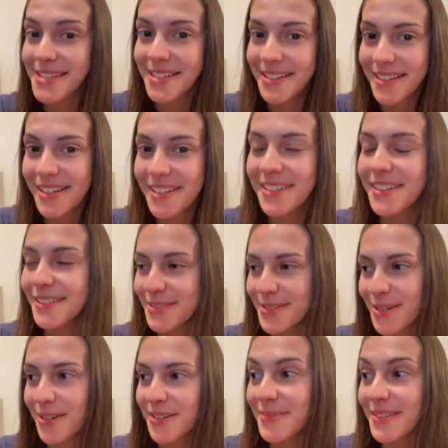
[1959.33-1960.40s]
in here and
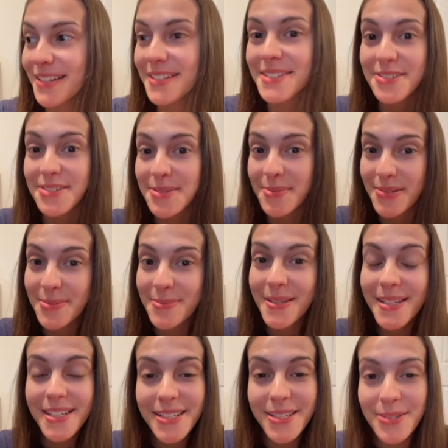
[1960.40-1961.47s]
talk because they're supposed to be
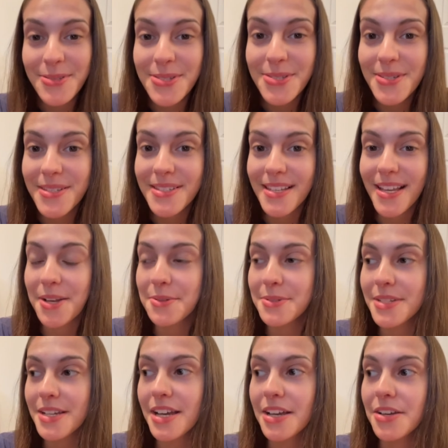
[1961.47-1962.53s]
getting used to the sound
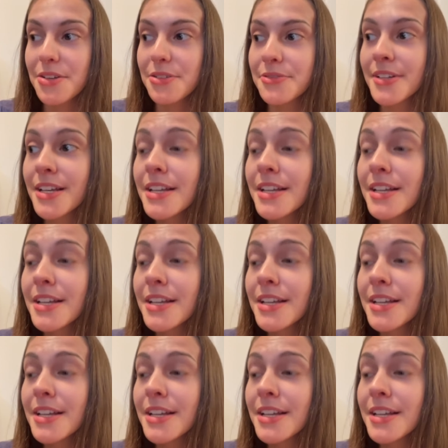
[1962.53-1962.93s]
of